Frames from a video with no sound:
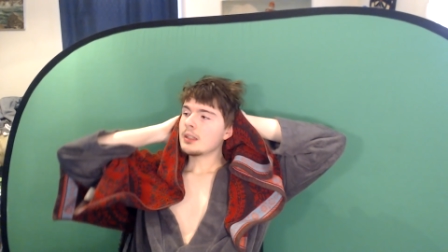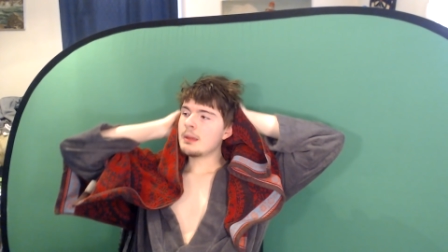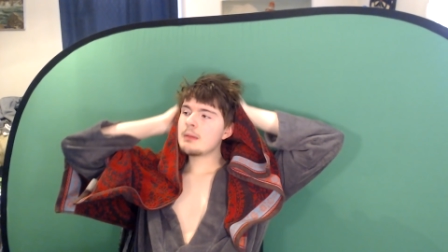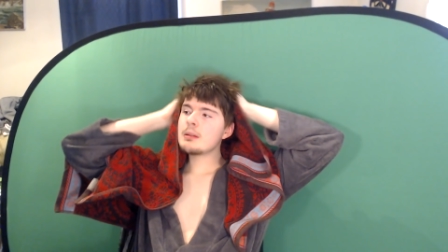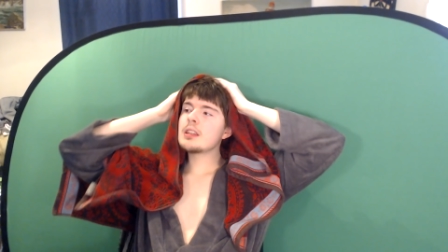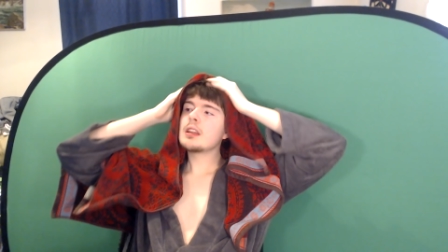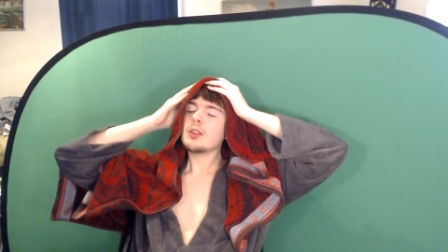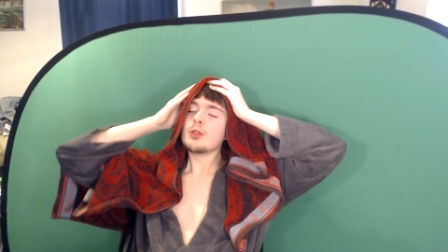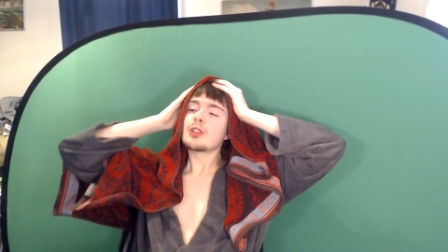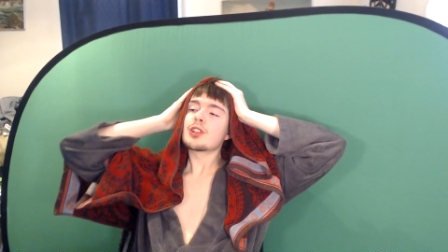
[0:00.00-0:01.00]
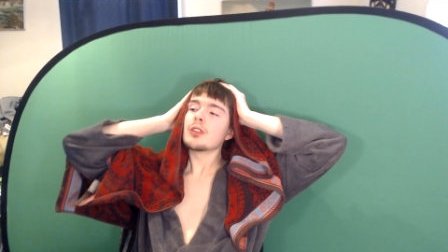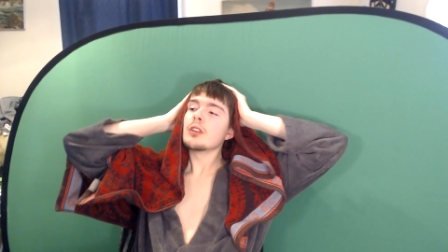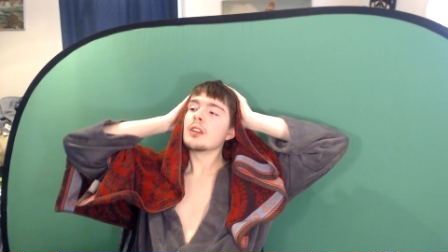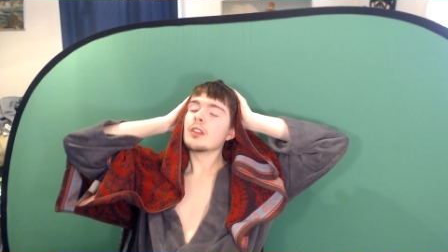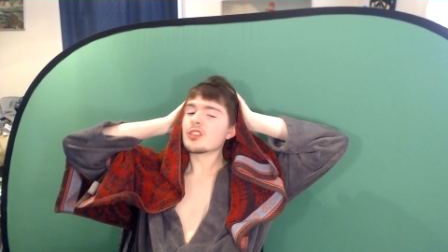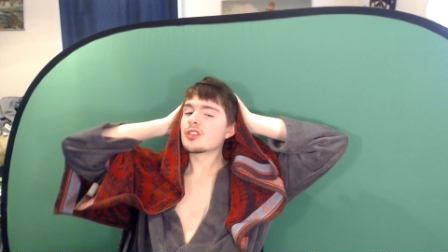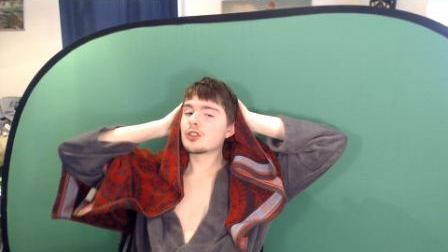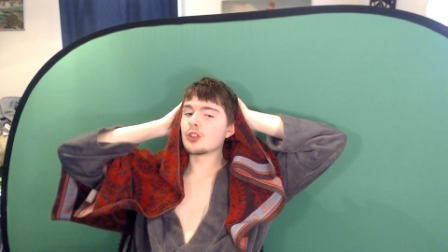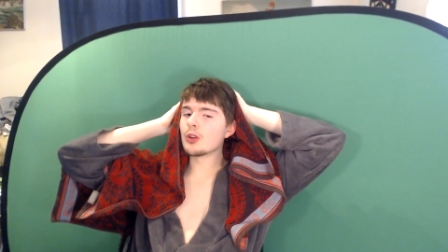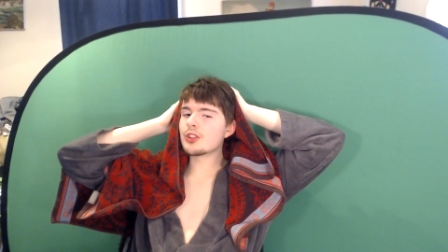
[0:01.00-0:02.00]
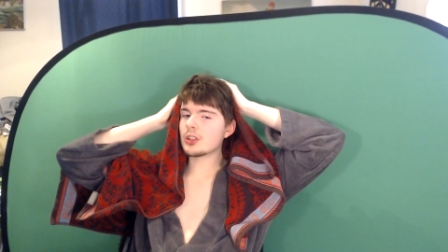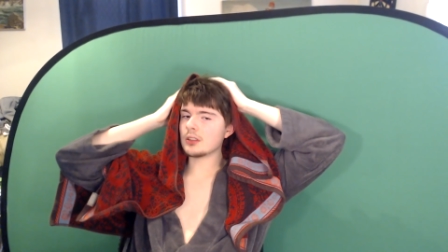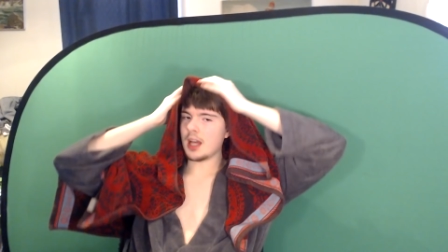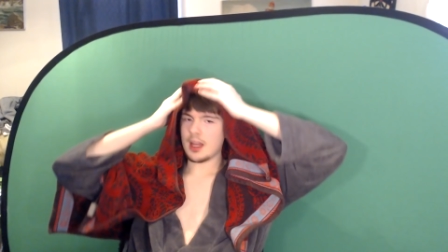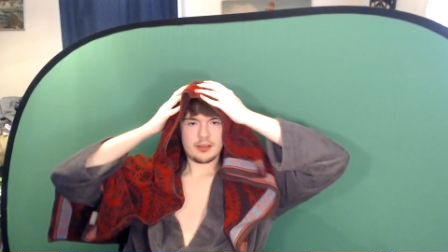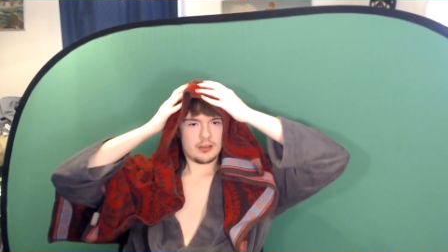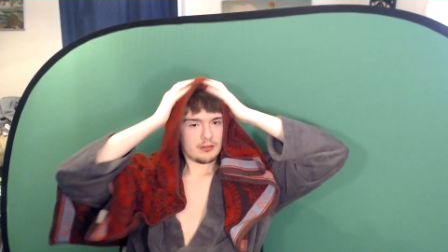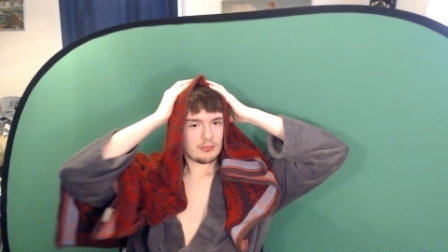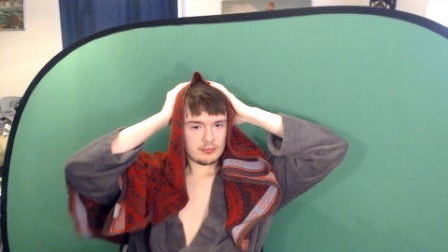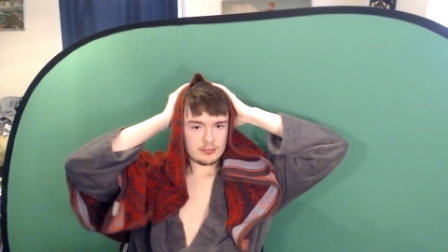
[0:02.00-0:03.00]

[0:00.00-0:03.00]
maybe you should socialize.